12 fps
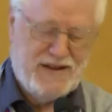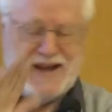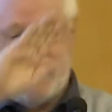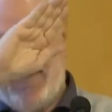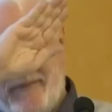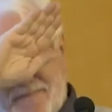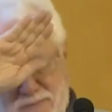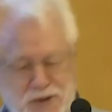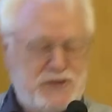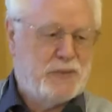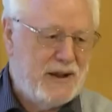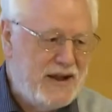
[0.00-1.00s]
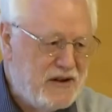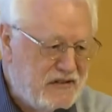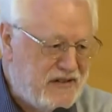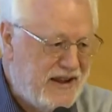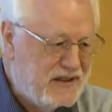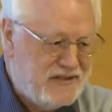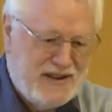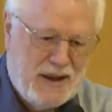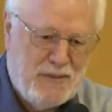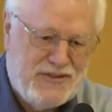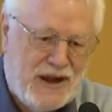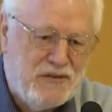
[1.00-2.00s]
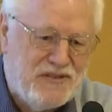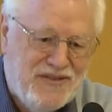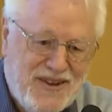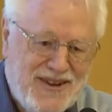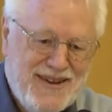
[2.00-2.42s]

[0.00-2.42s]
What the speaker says: like multiply your sales time 1,000.